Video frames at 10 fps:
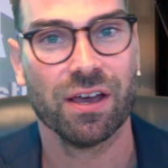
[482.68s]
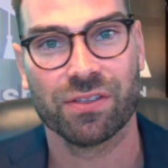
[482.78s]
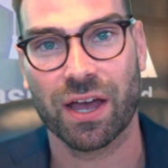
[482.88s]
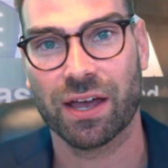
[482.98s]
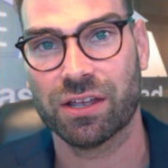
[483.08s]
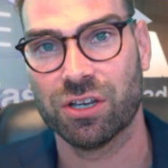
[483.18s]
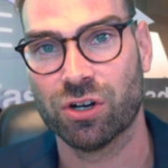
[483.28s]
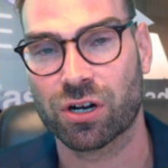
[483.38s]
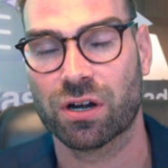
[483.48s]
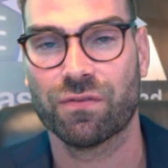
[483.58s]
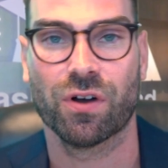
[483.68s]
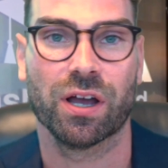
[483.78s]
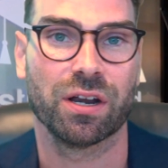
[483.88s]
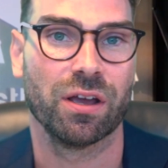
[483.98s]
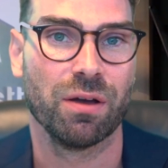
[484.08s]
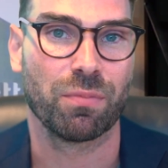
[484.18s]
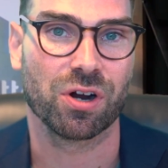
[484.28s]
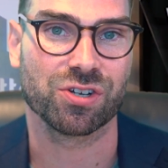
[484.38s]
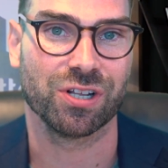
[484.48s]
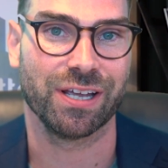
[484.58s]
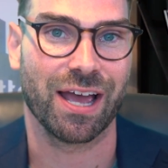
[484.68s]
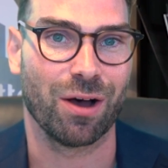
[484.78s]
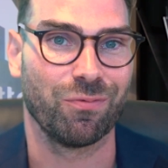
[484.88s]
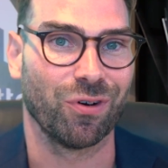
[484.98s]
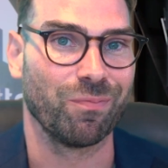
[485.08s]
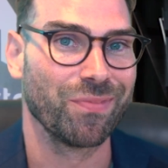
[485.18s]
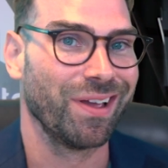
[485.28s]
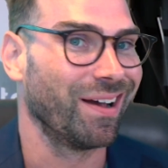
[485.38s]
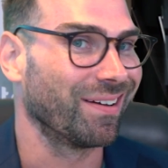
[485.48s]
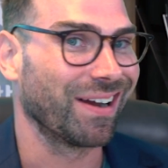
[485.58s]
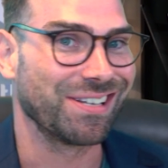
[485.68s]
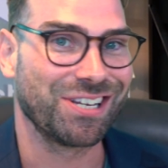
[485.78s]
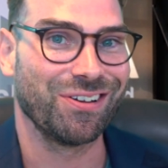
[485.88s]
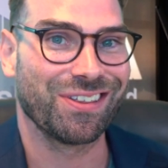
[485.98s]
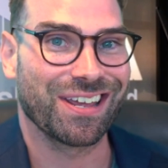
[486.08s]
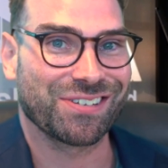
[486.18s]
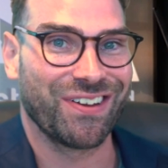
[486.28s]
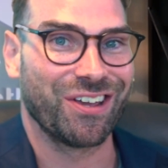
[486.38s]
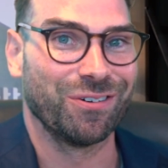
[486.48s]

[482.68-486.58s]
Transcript: that you're going to find personally helpful. All right, see you in the next video.